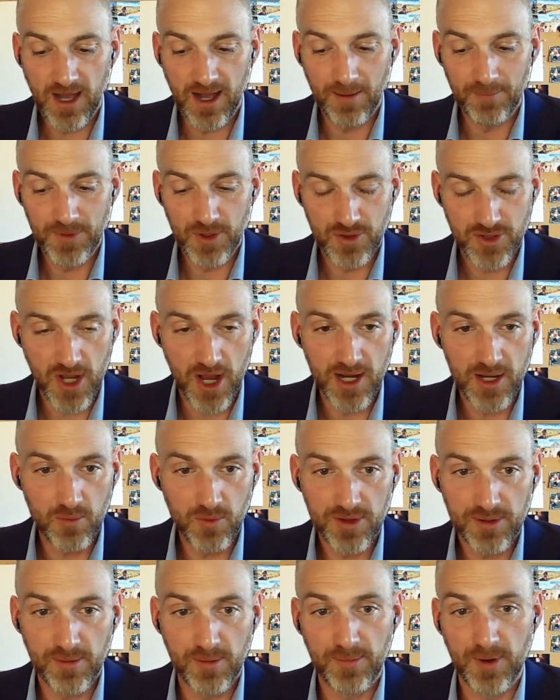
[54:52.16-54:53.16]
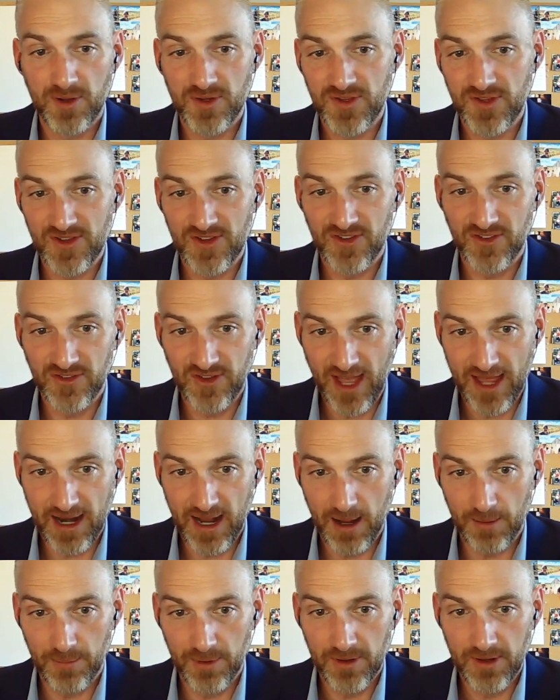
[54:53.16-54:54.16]
You're talking with them about the
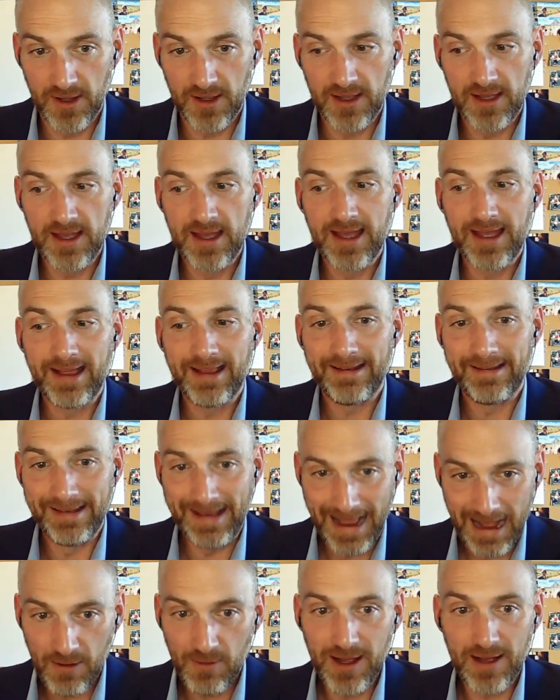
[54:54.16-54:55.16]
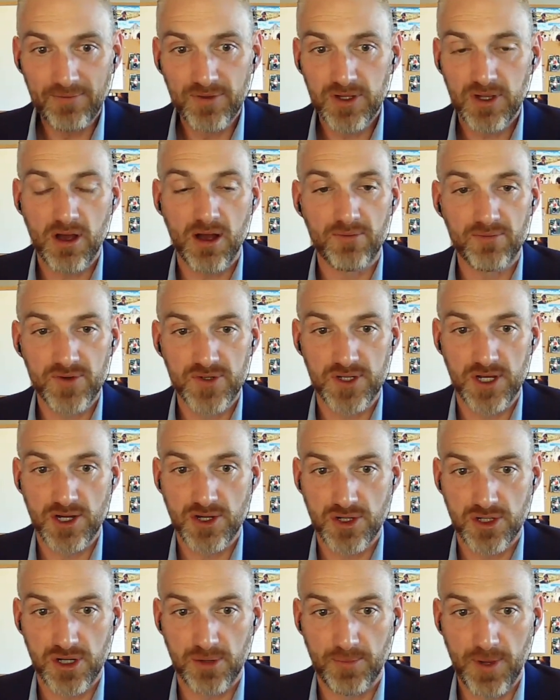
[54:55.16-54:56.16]
setup. Now have the
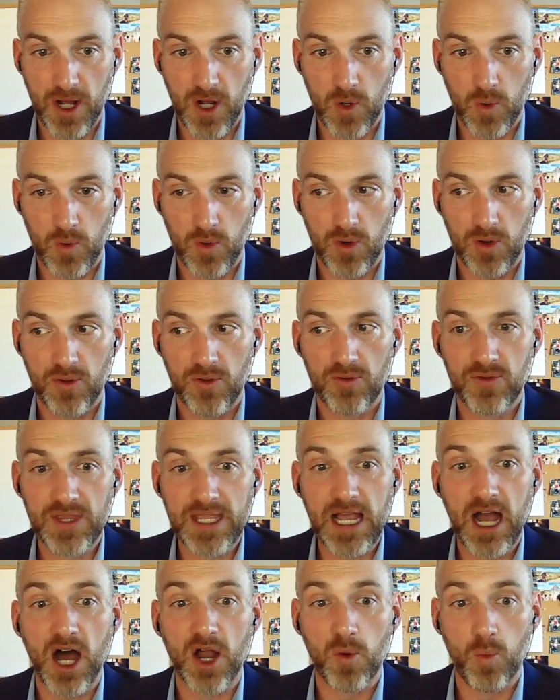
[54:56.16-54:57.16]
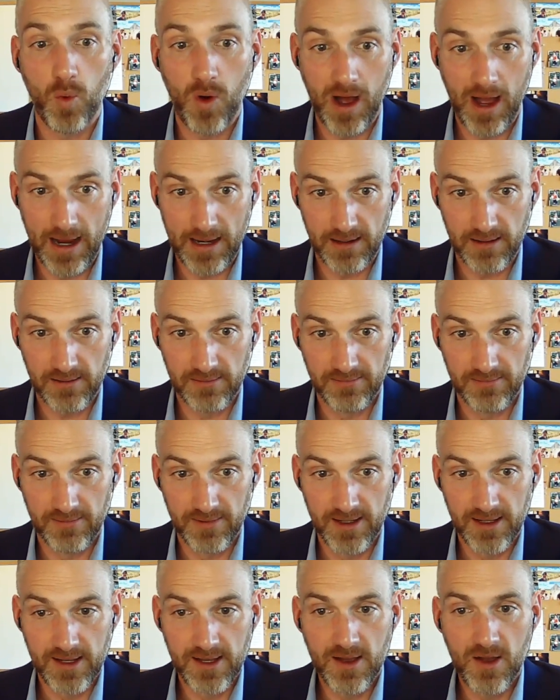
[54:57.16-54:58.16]
conversation about the unwind.
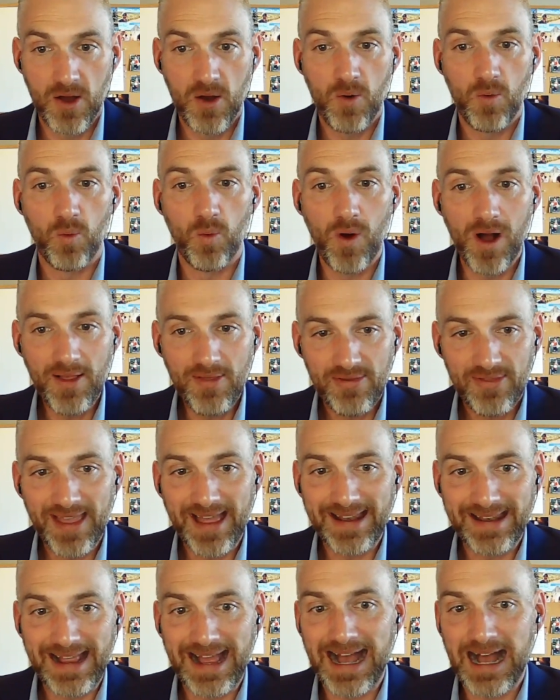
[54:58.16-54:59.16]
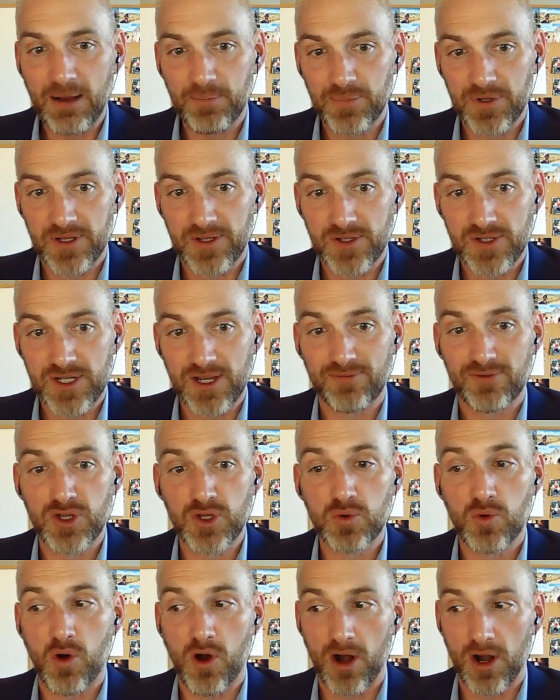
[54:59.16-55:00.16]
What then happens if
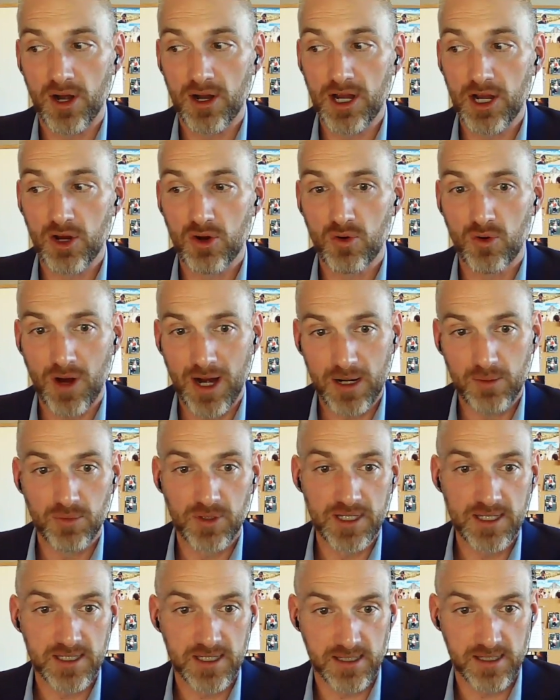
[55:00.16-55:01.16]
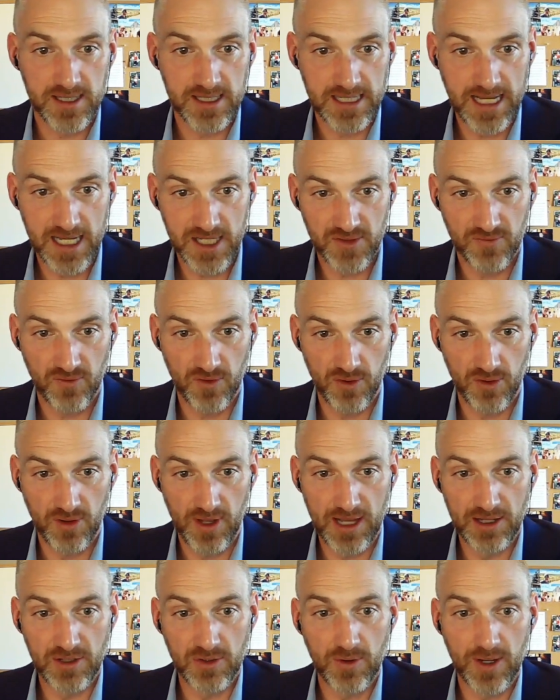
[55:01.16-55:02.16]
you are incredibly successful
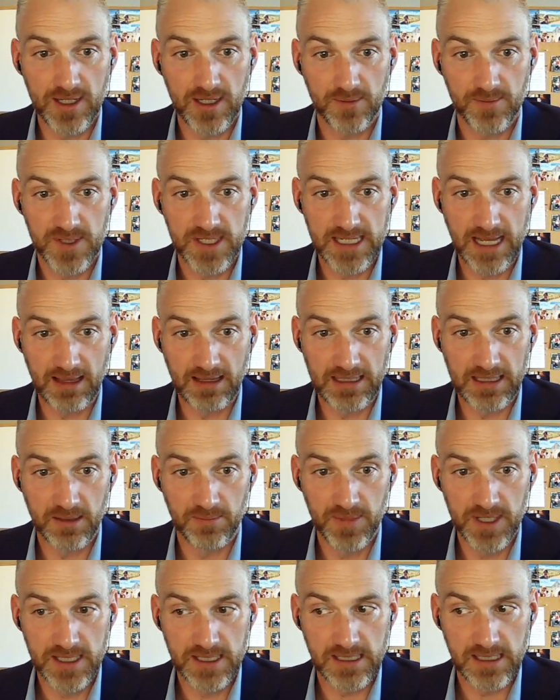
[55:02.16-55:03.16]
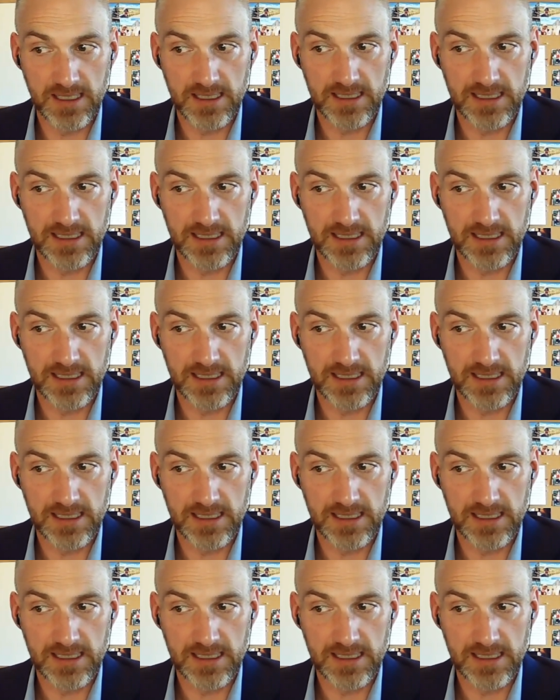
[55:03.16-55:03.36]
and you end up selling the business?